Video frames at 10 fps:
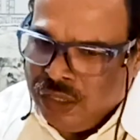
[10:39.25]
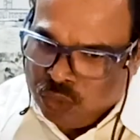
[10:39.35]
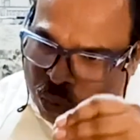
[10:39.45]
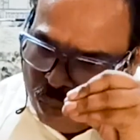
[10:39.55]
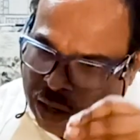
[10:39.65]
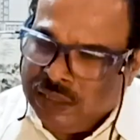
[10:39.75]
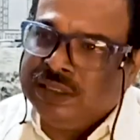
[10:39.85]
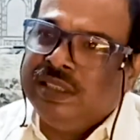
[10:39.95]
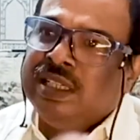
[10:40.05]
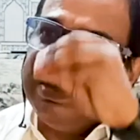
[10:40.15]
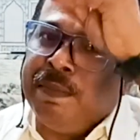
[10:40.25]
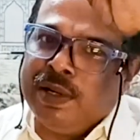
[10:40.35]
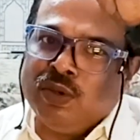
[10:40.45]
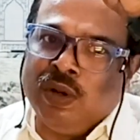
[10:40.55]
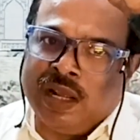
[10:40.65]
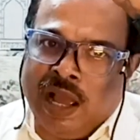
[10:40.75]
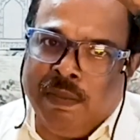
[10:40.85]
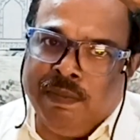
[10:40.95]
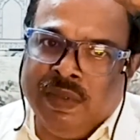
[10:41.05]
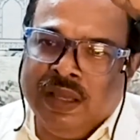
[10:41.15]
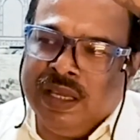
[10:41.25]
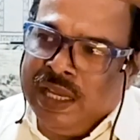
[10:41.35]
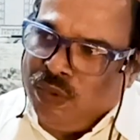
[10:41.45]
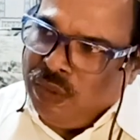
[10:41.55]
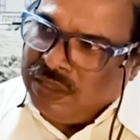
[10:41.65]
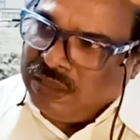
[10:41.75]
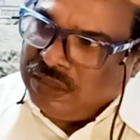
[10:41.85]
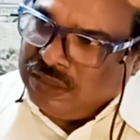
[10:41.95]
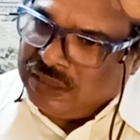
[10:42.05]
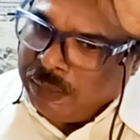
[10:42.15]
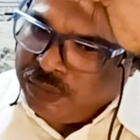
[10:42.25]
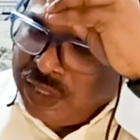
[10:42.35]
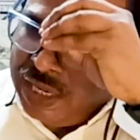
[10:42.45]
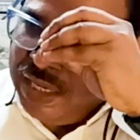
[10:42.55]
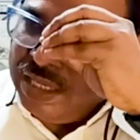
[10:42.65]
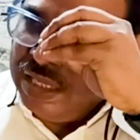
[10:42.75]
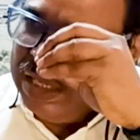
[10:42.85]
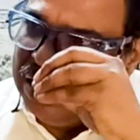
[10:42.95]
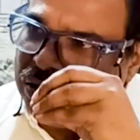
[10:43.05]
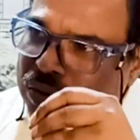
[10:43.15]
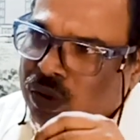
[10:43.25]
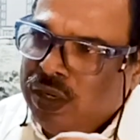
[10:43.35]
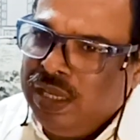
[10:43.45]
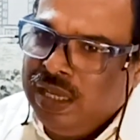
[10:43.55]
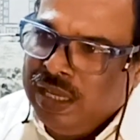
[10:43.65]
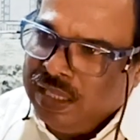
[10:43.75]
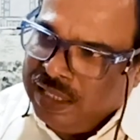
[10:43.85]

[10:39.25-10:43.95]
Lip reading: So once the temperature will come, it will subside slowly.